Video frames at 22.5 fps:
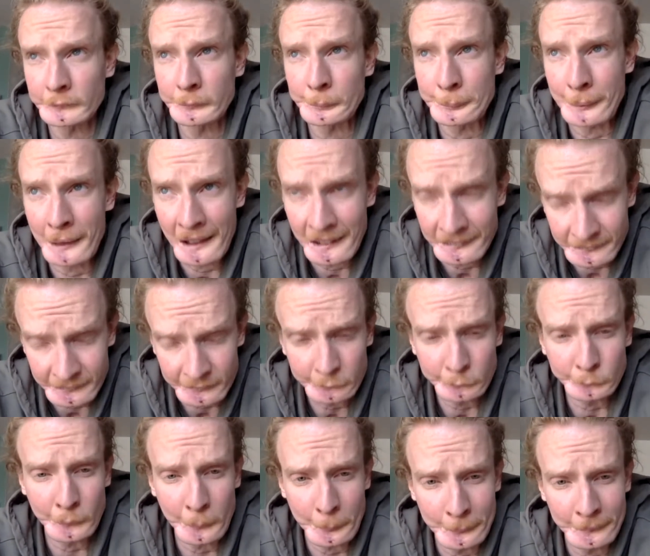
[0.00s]
bandits,
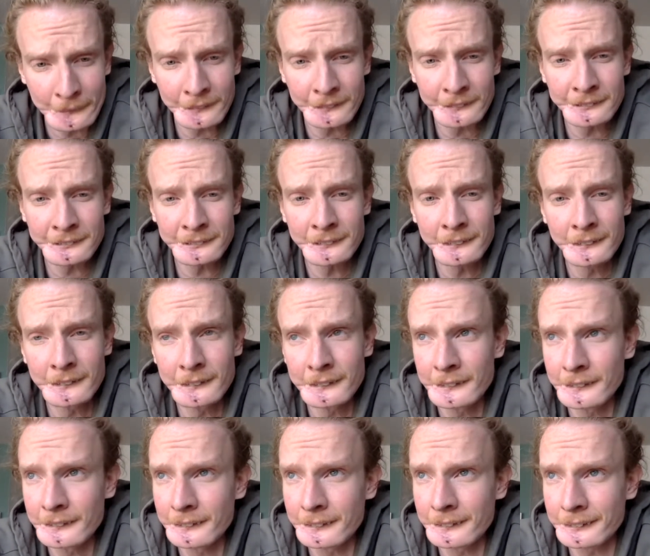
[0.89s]
criminals.
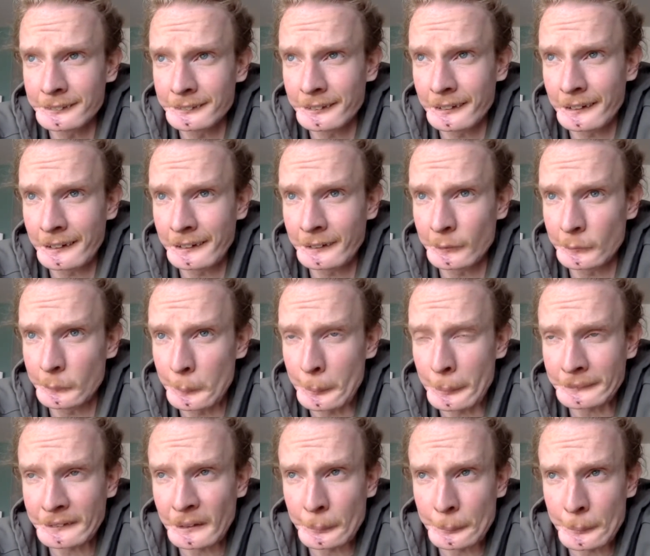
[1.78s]
They are
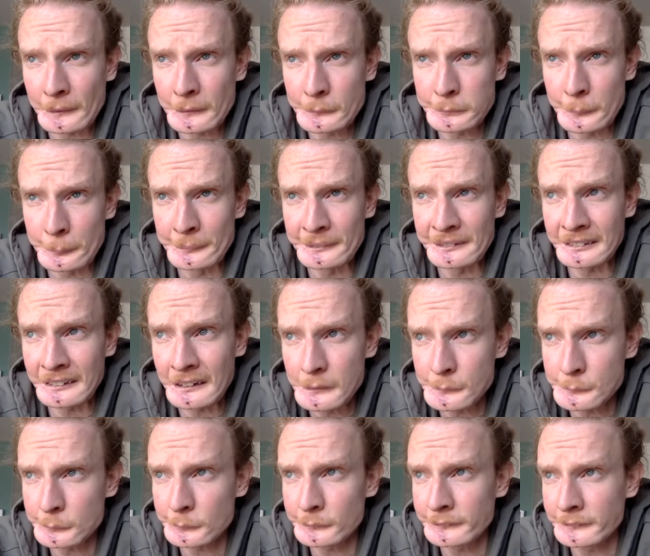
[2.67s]
making money from
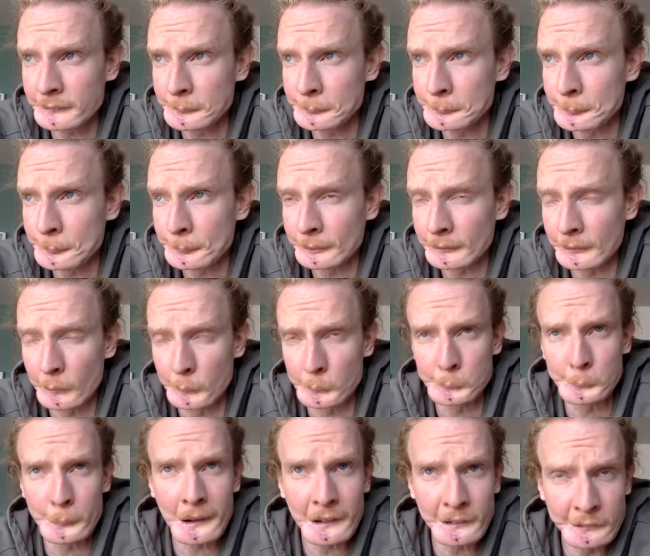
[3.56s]
slavery.
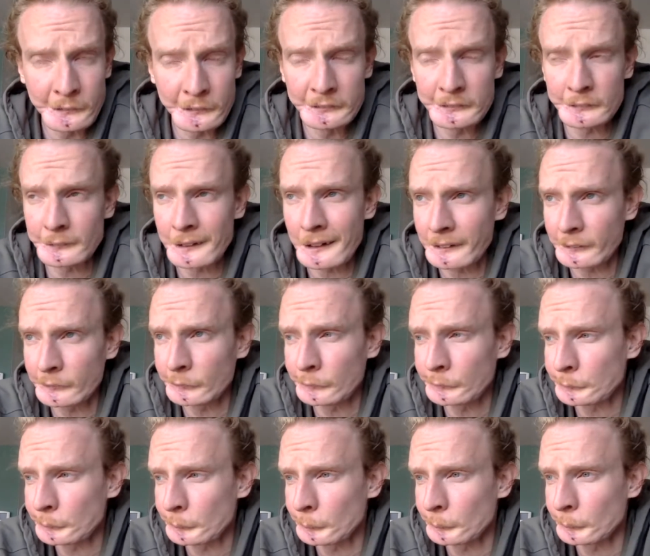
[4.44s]
Wages are out of
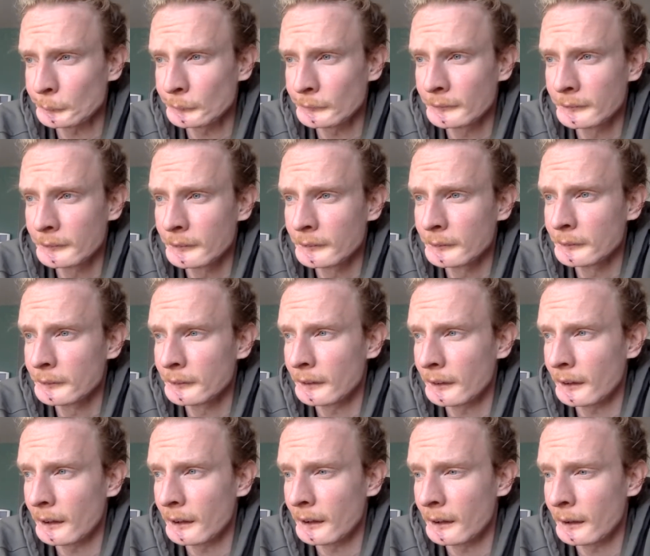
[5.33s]
control.
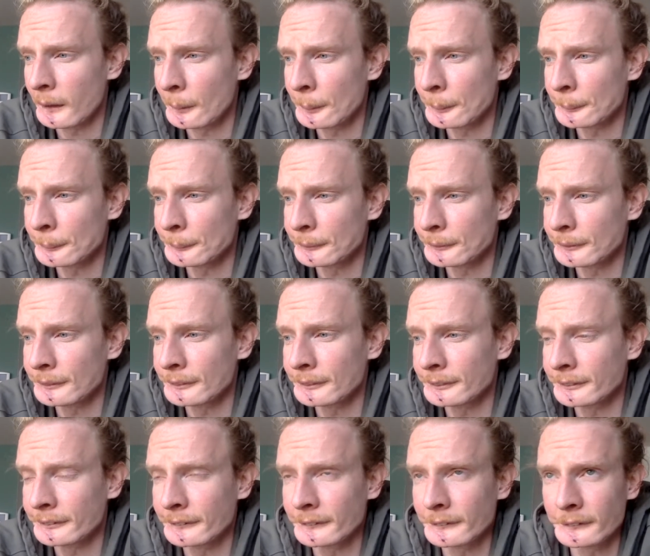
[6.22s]

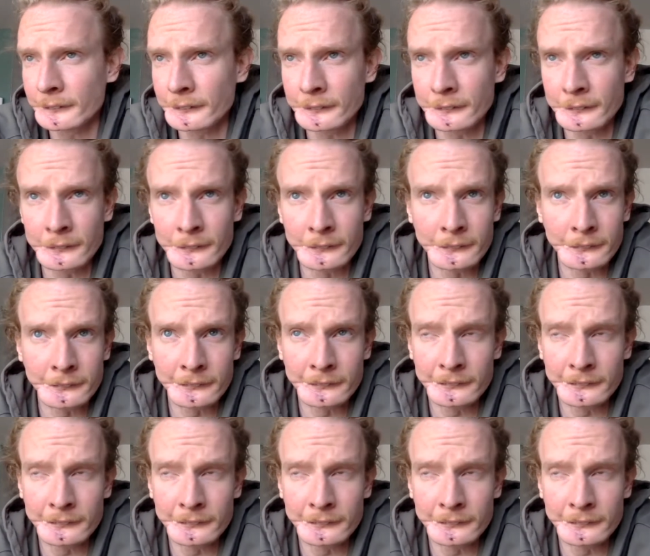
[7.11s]
The